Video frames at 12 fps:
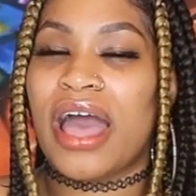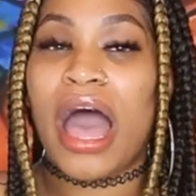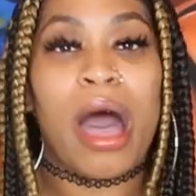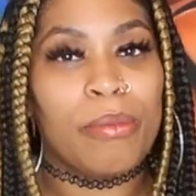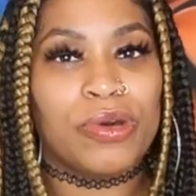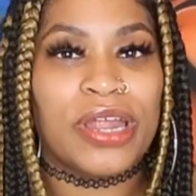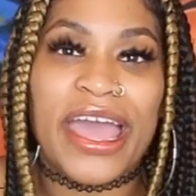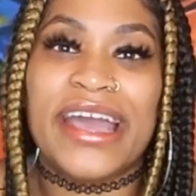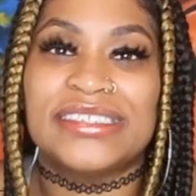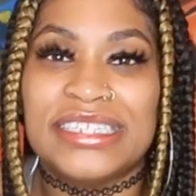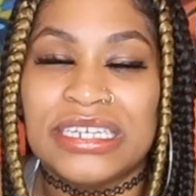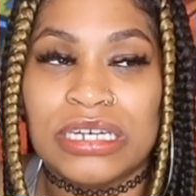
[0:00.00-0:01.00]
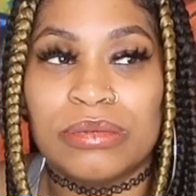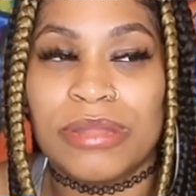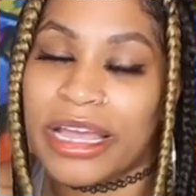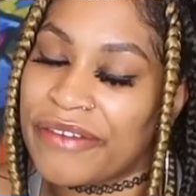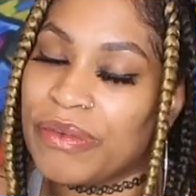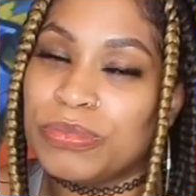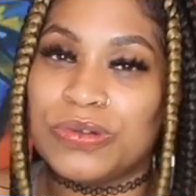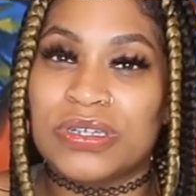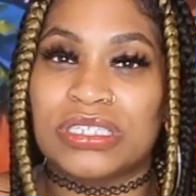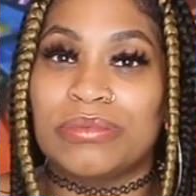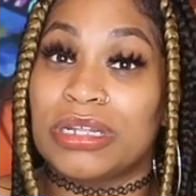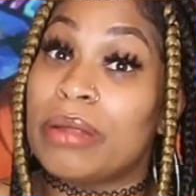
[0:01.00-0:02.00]
I'm going to ask them. Like, if I'm
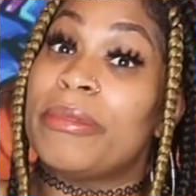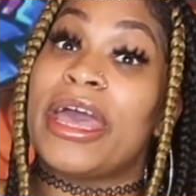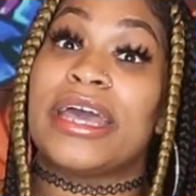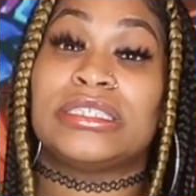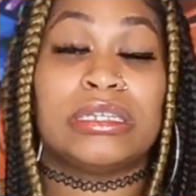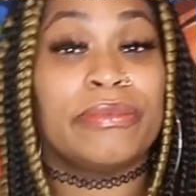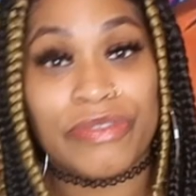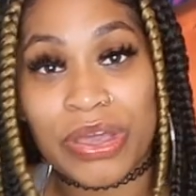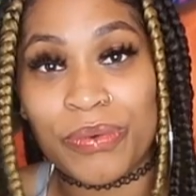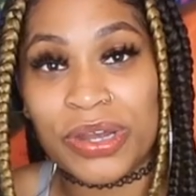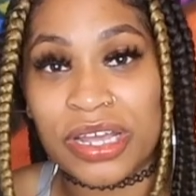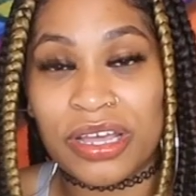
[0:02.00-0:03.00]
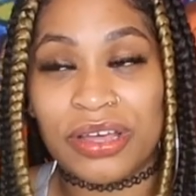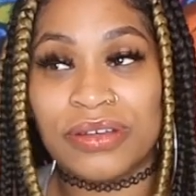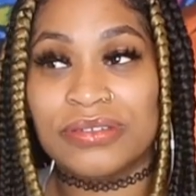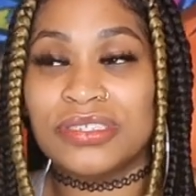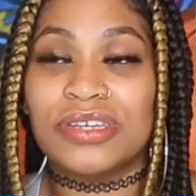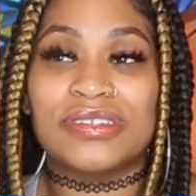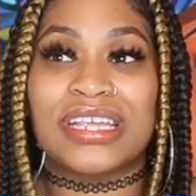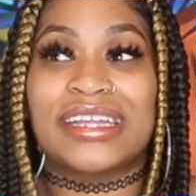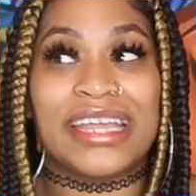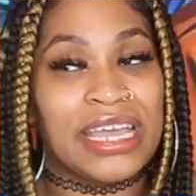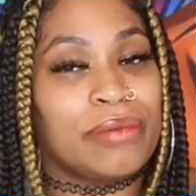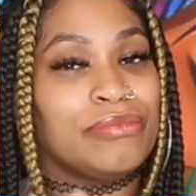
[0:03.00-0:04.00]
doing something, I'm going to ask them if they want to go. So it's
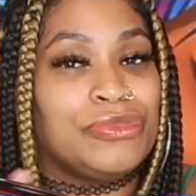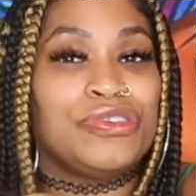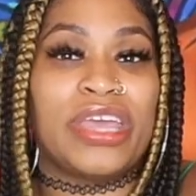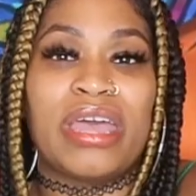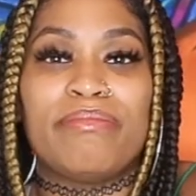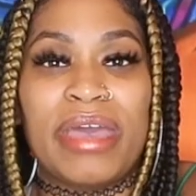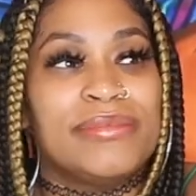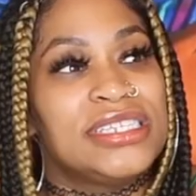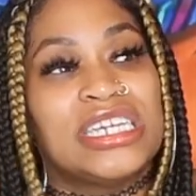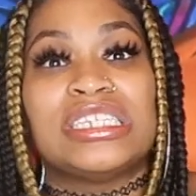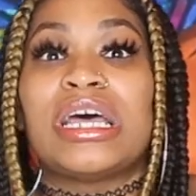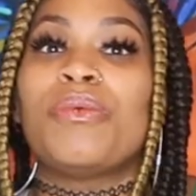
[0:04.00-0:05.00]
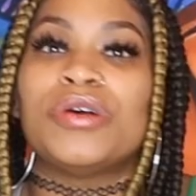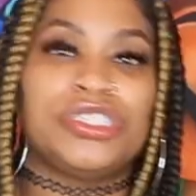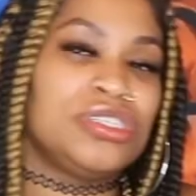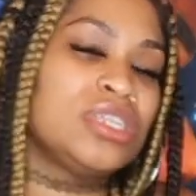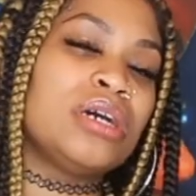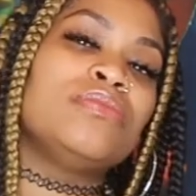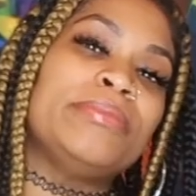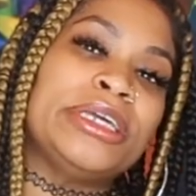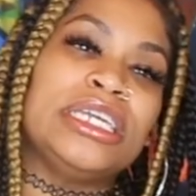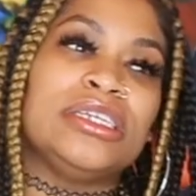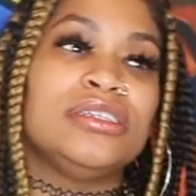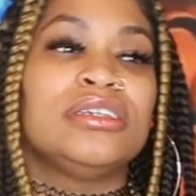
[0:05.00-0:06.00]
like, damn, you can't babysit because I want you to come with
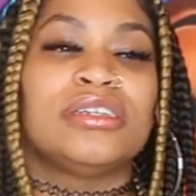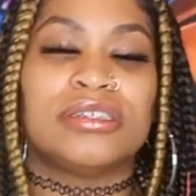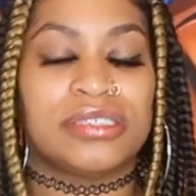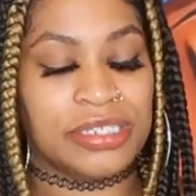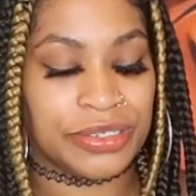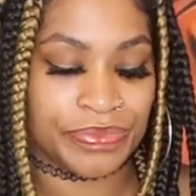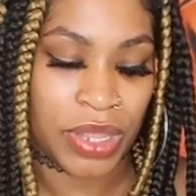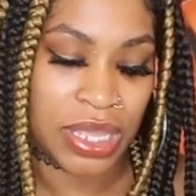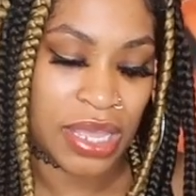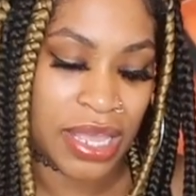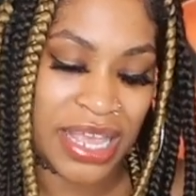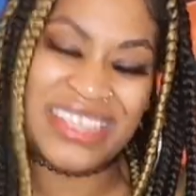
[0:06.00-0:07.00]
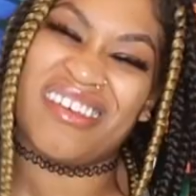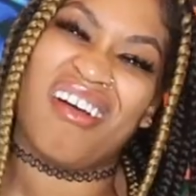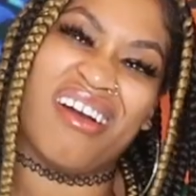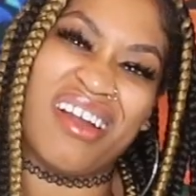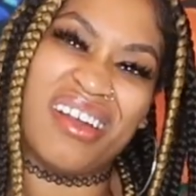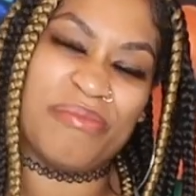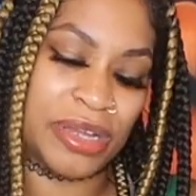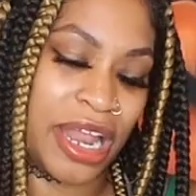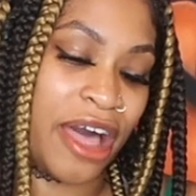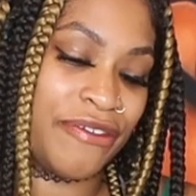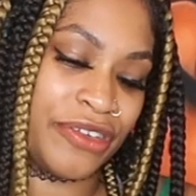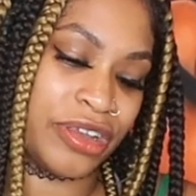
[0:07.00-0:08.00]
me. You know, so it's hard, but
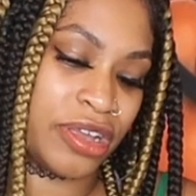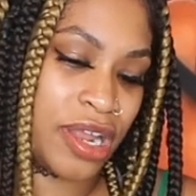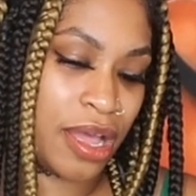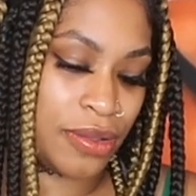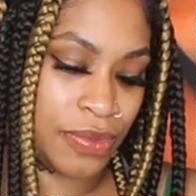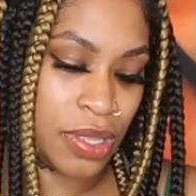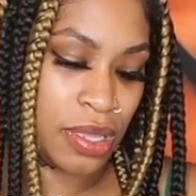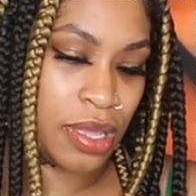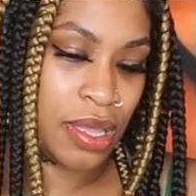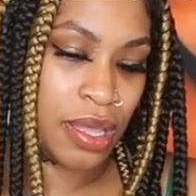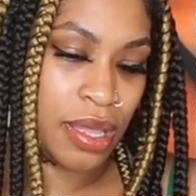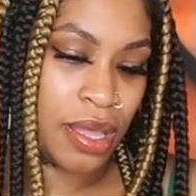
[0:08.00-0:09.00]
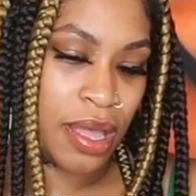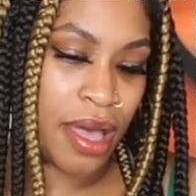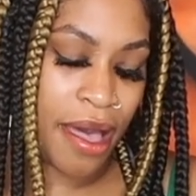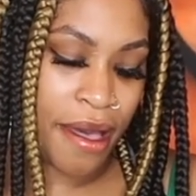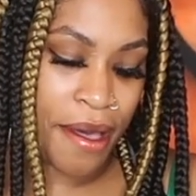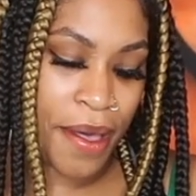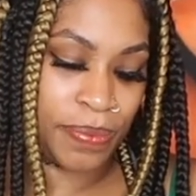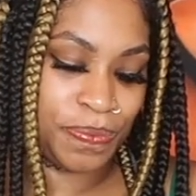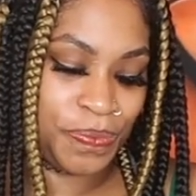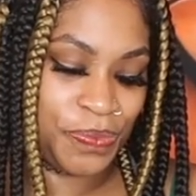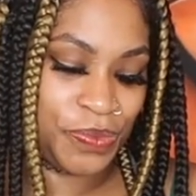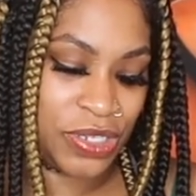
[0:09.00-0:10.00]
I'll figure it out.
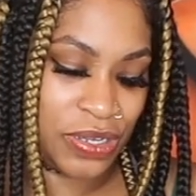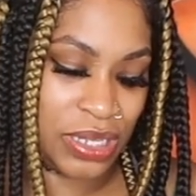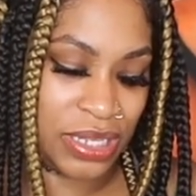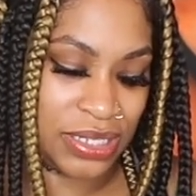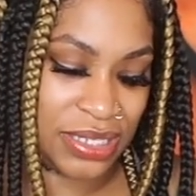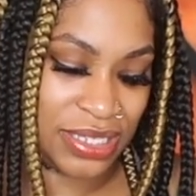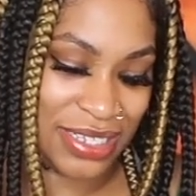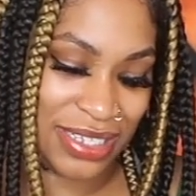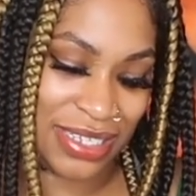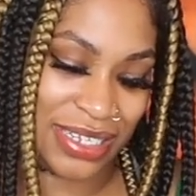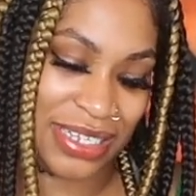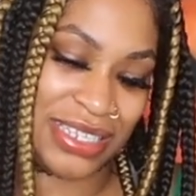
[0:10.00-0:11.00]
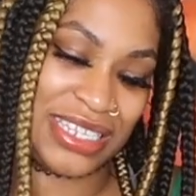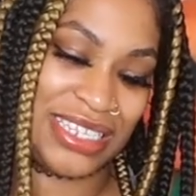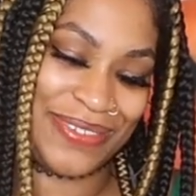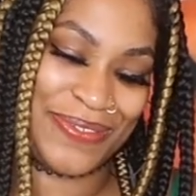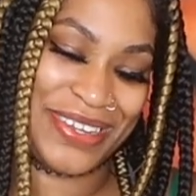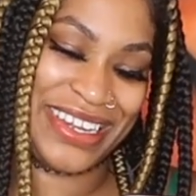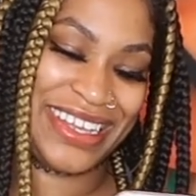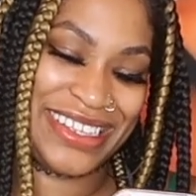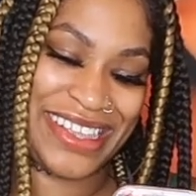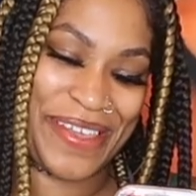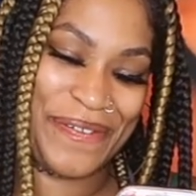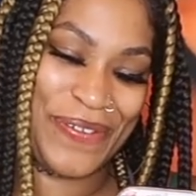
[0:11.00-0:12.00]
Okay, let's see. This one
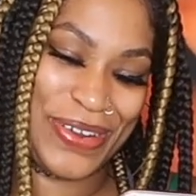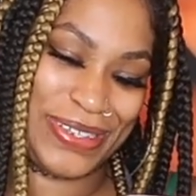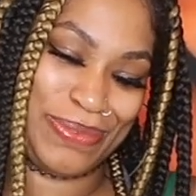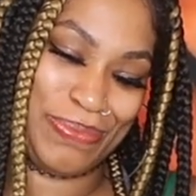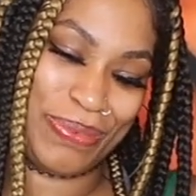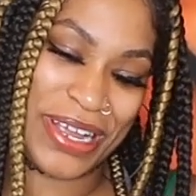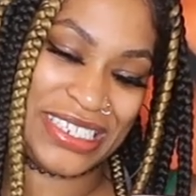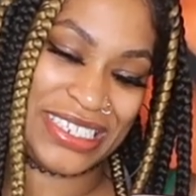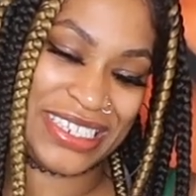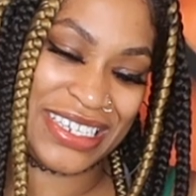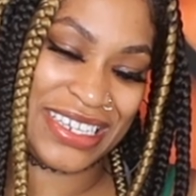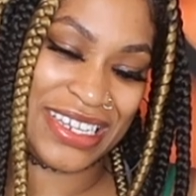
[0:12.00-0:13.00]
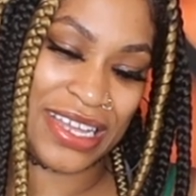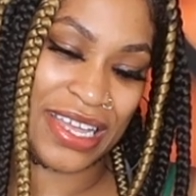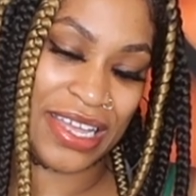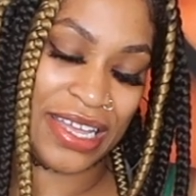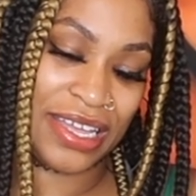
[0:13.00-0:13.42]
is a first impression.